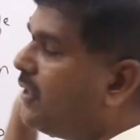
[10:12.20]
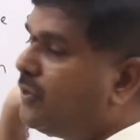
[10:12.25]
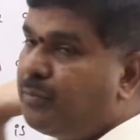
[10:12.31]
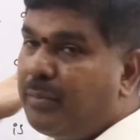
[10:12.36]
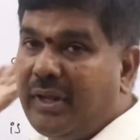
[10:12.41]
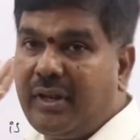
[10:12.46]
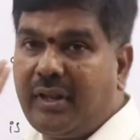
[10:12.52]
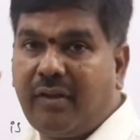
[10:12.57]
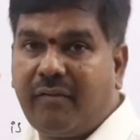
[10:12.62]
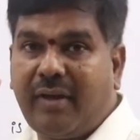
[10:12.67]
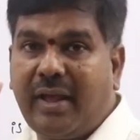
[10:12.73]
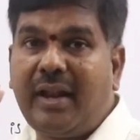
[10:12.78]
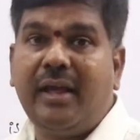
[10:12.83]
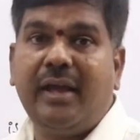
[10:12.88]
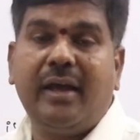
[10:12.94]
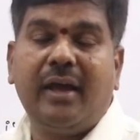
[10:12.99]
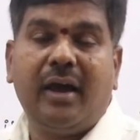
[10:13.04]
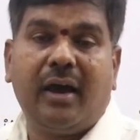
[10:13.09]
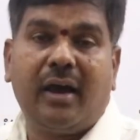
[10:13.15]
is being given
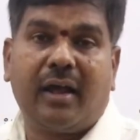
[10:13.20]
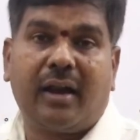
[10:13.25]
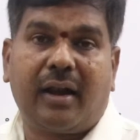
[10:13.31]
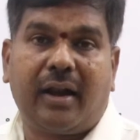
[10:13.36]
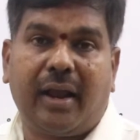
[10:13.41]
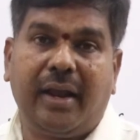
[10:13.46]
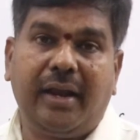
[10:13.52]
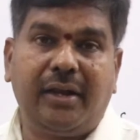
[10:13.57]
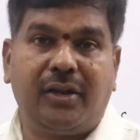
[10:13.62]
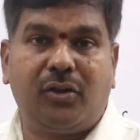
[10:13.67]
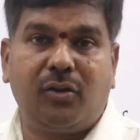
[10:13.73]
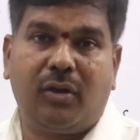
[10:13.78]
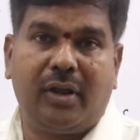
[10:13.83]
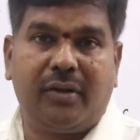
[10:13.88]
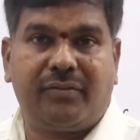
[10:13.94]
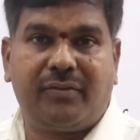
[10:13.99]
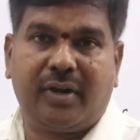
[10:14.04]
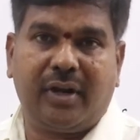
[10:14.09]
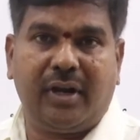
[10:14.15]
right to
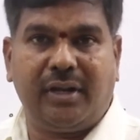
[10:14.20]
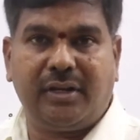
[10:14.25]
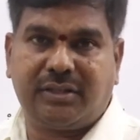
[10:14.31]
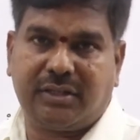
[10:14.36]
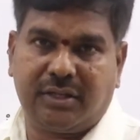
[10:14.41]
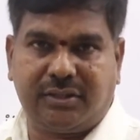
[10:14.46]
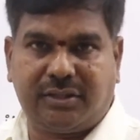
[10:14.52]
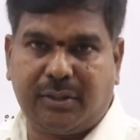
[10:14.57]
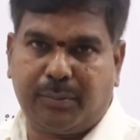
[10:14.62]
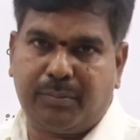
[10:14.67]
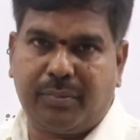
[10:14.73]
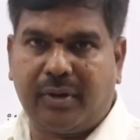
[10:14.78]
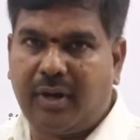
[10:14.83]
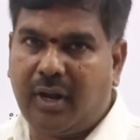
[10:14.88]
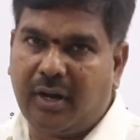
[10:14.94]
left relationship,